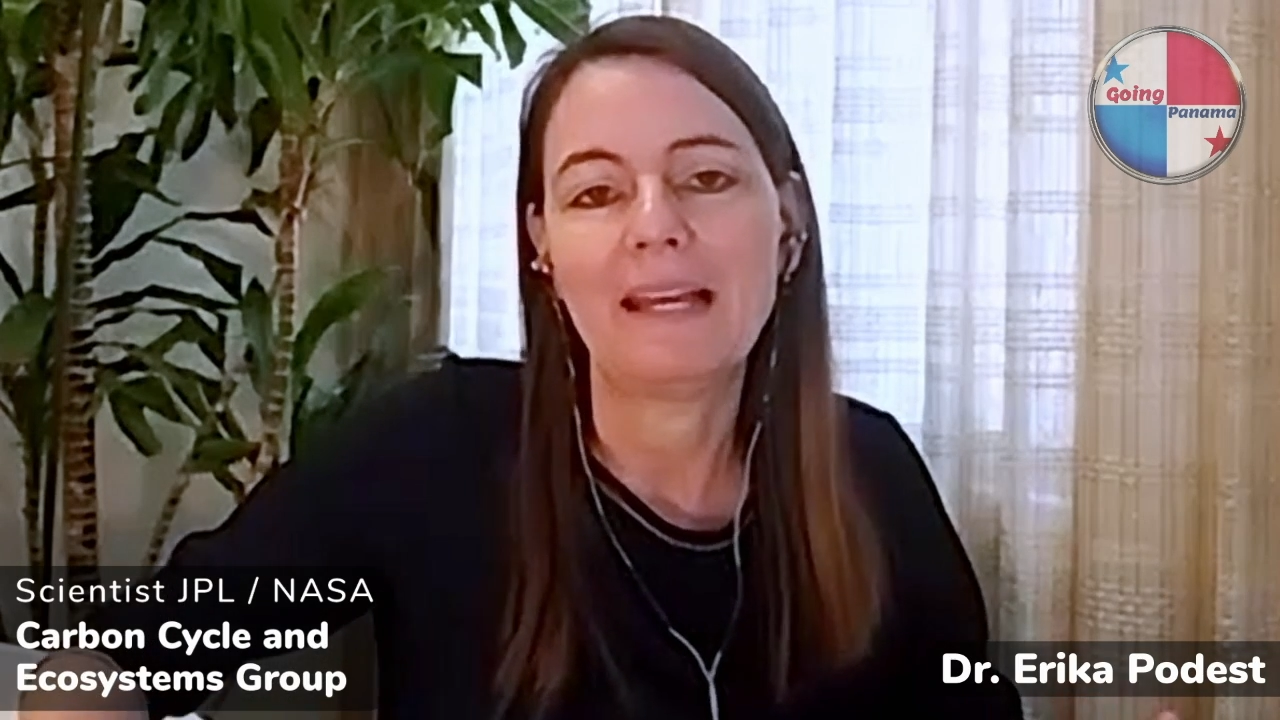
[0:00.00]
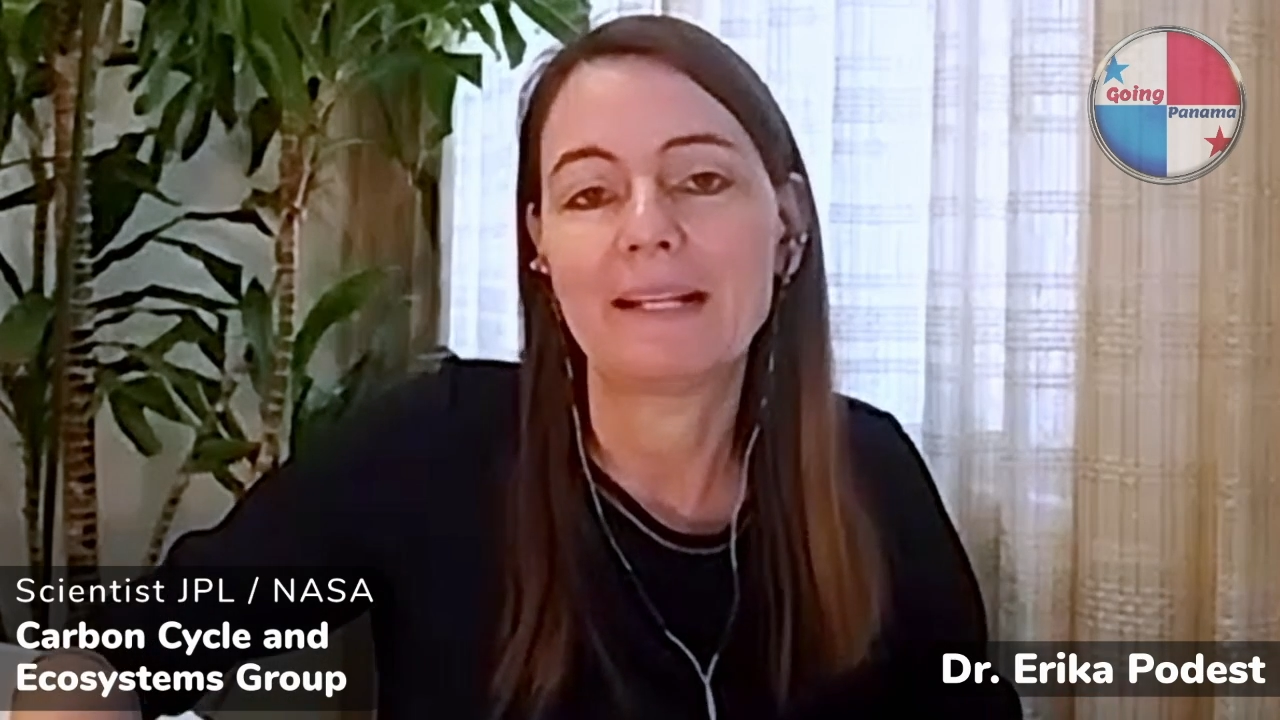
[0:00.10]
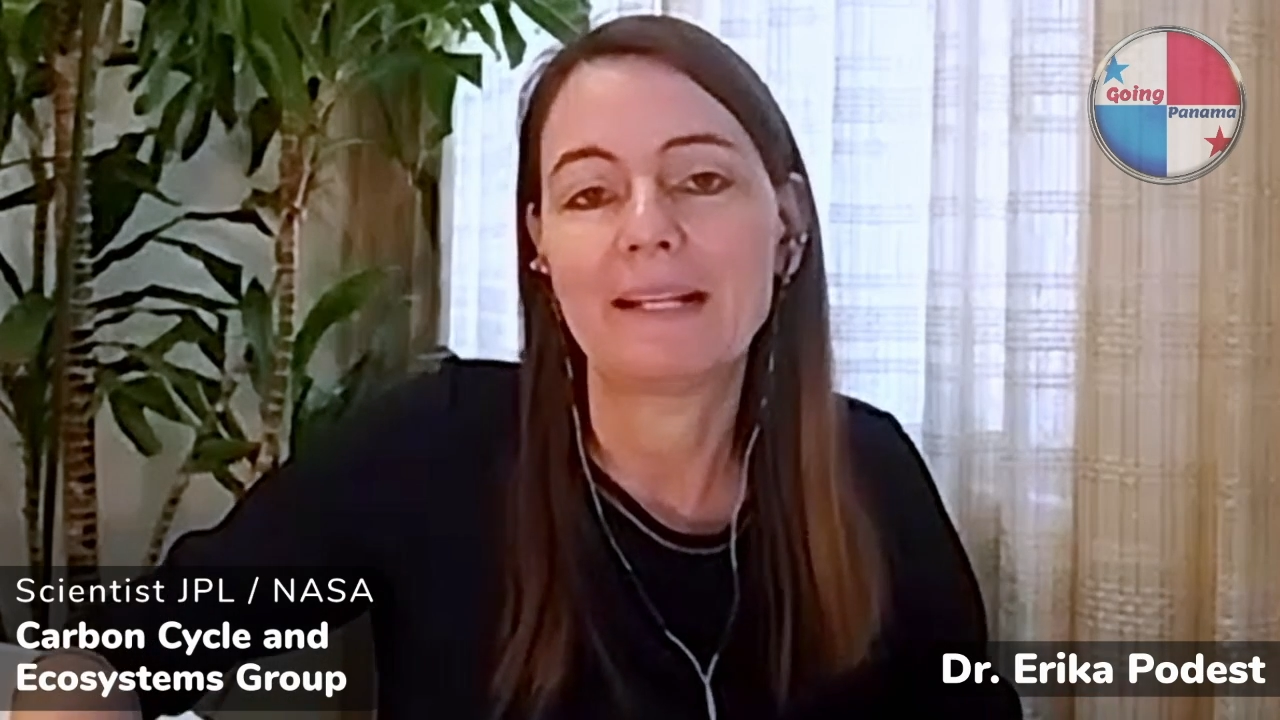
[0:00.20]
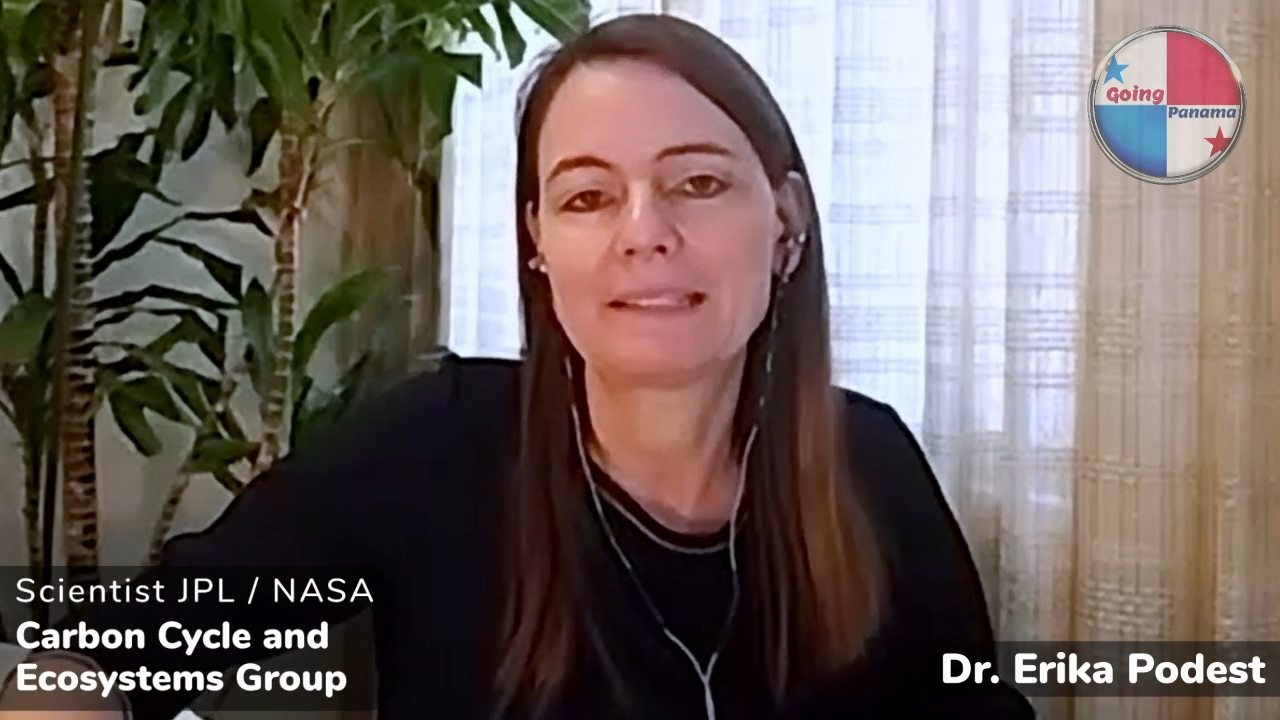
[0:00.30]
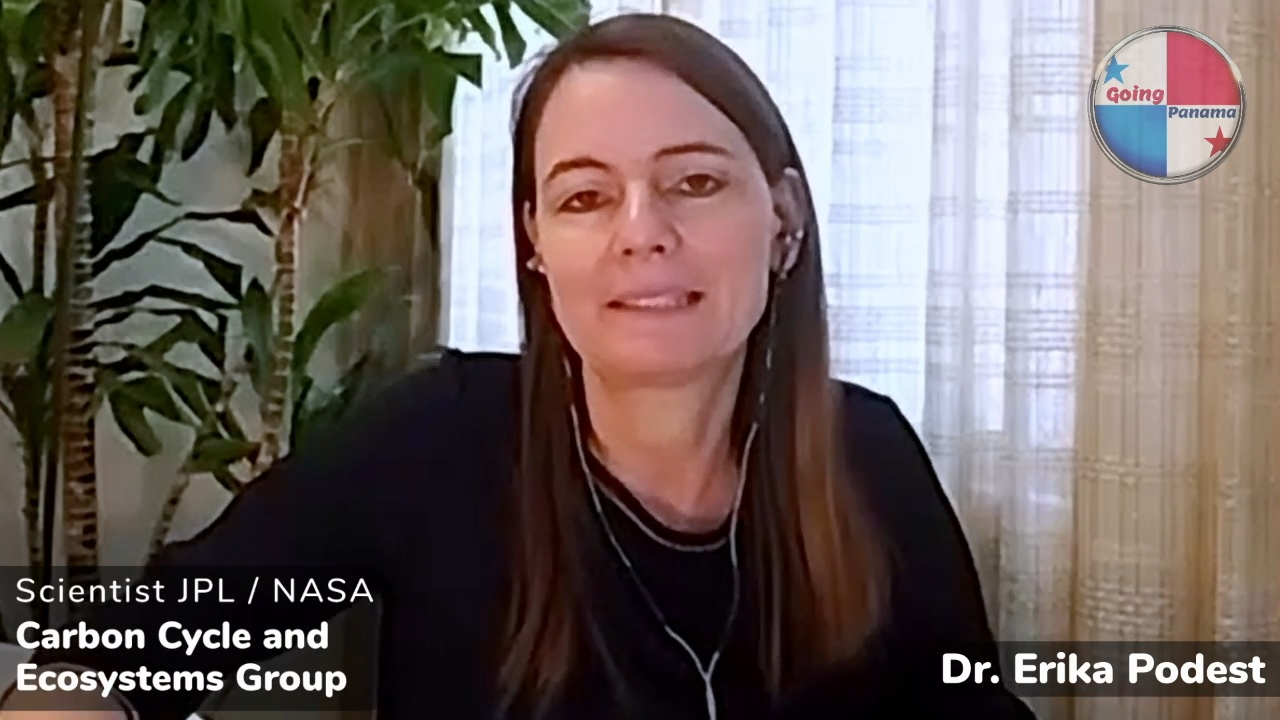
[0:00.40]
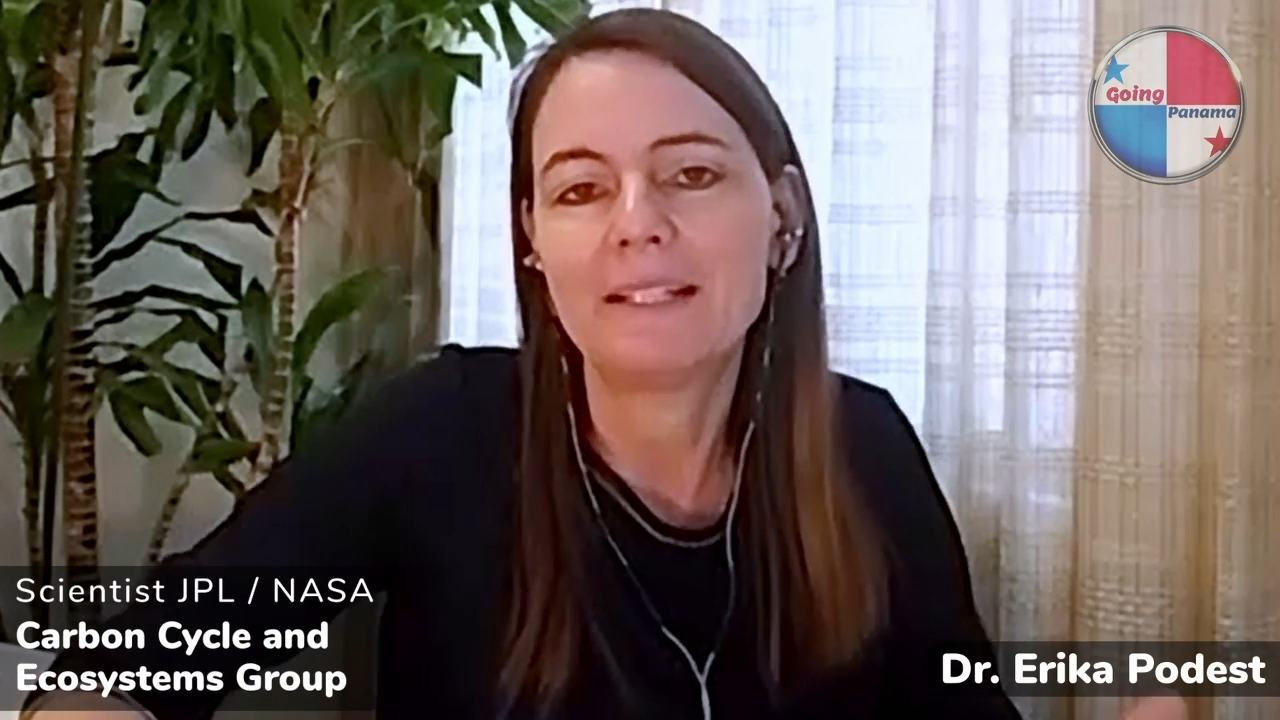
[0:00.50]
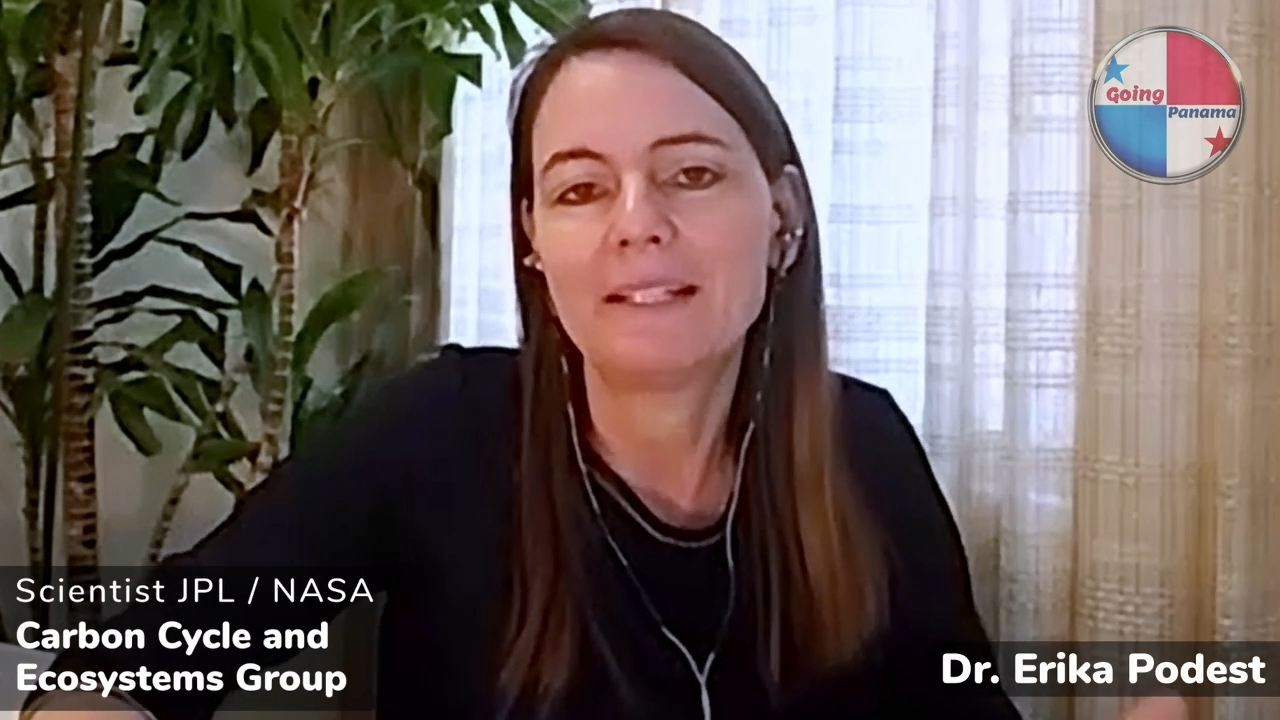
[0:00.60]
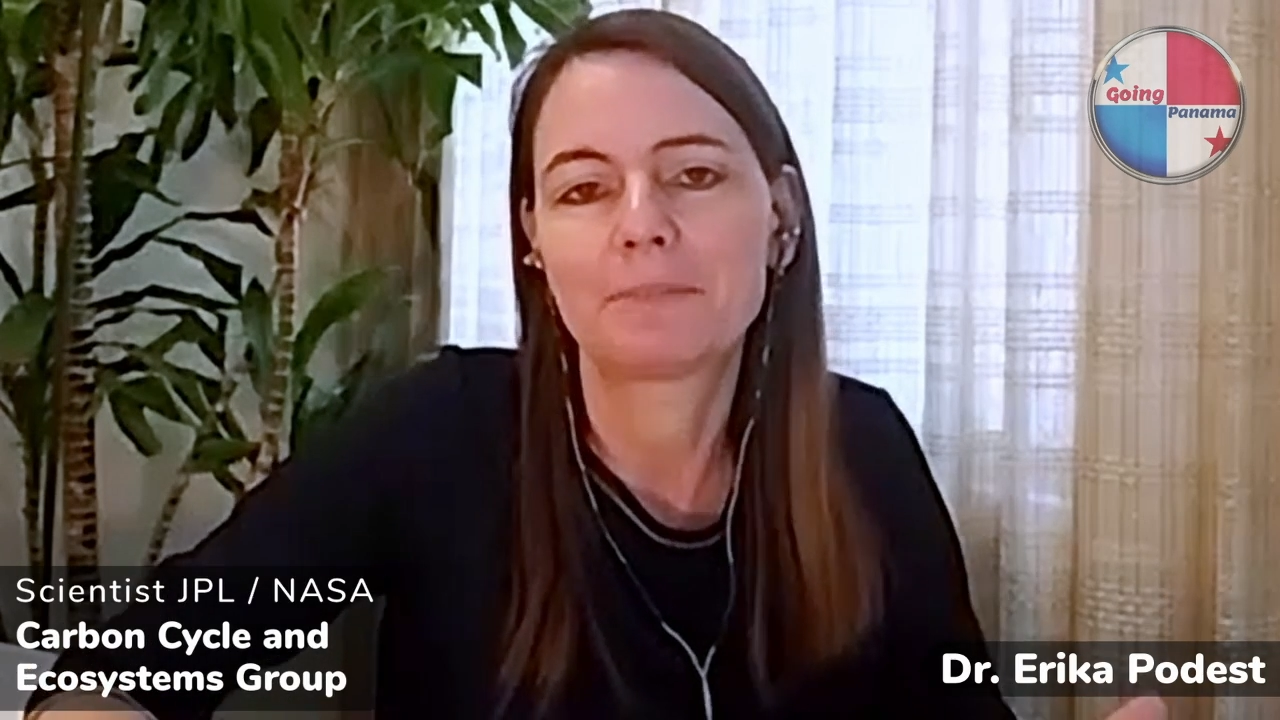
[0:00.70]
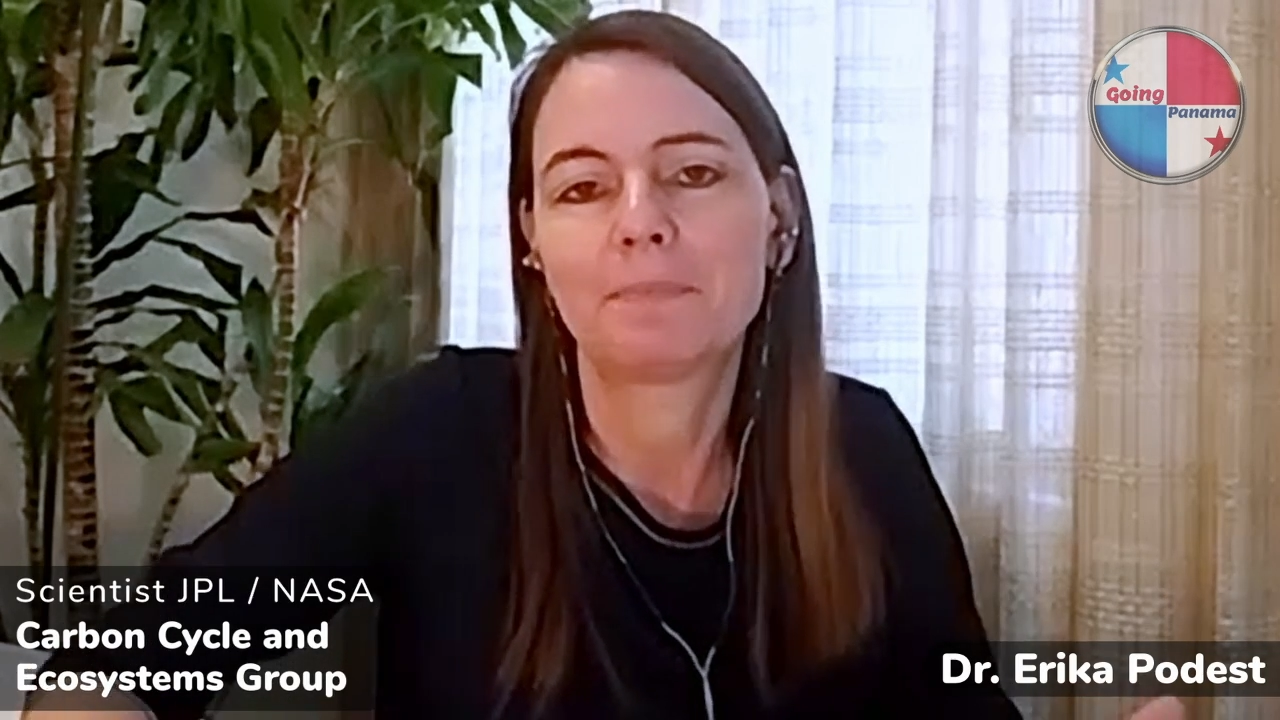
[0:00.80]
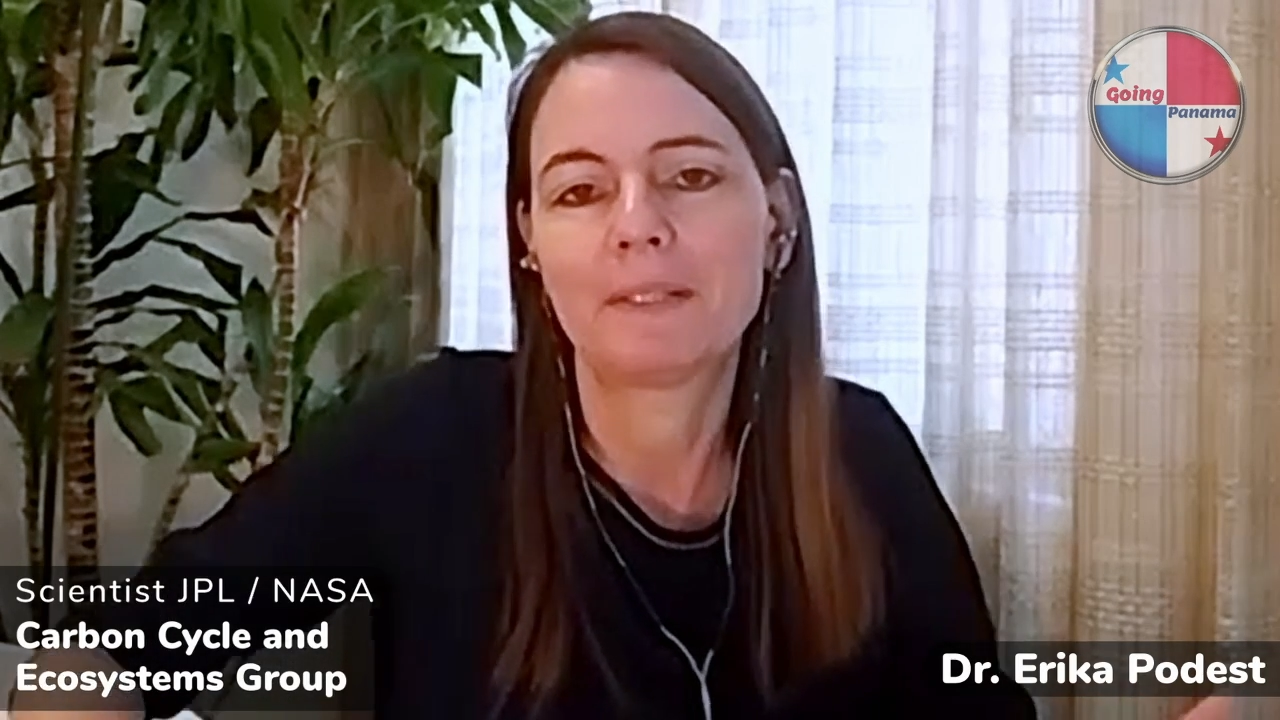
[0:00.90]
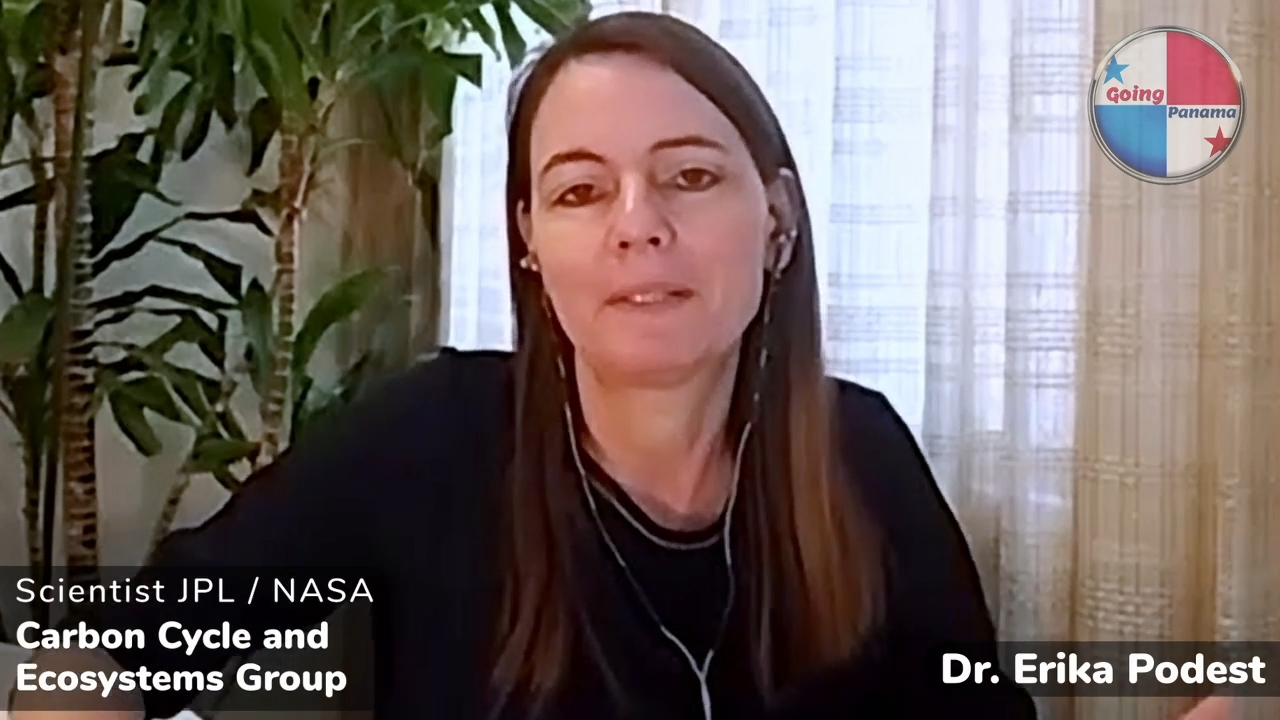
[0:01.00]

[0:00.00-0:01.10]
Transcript: excite